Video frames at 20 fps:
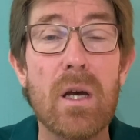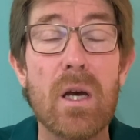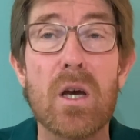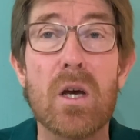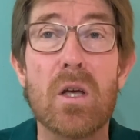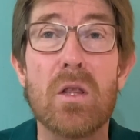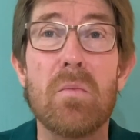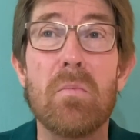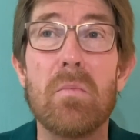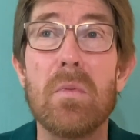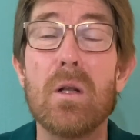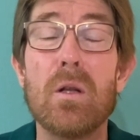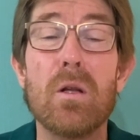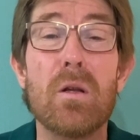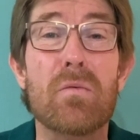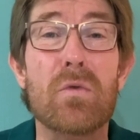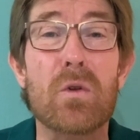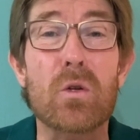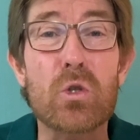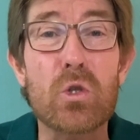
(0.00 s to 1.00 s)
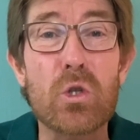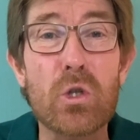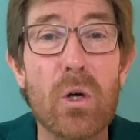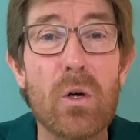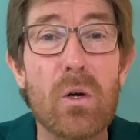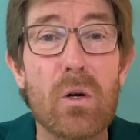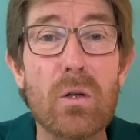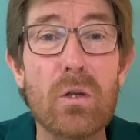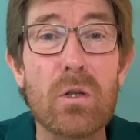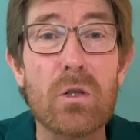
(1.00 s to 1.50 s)
in the middle of the
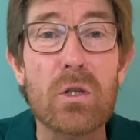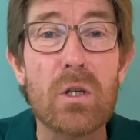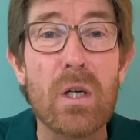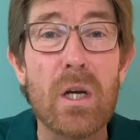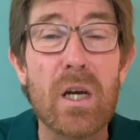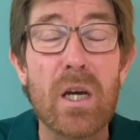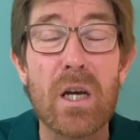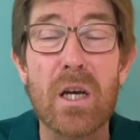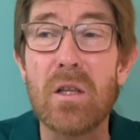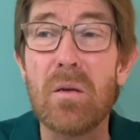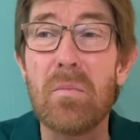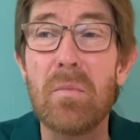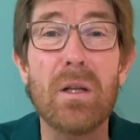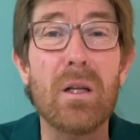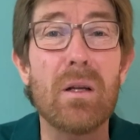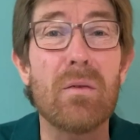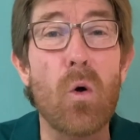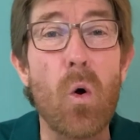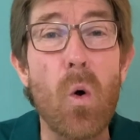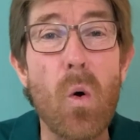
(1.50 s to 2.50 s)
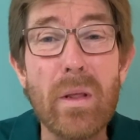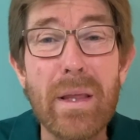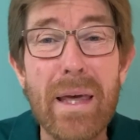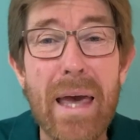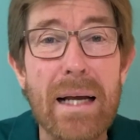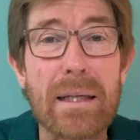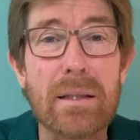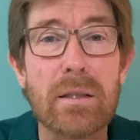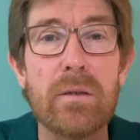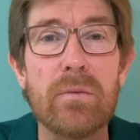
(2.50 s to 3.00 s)
church, in the middle of all the
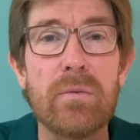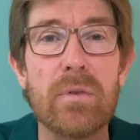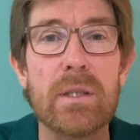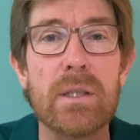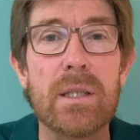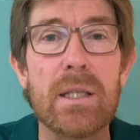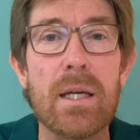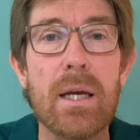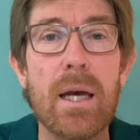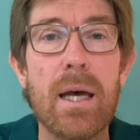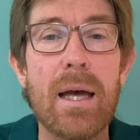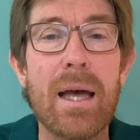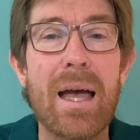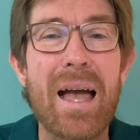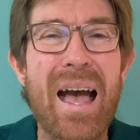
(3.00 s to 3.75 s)
activity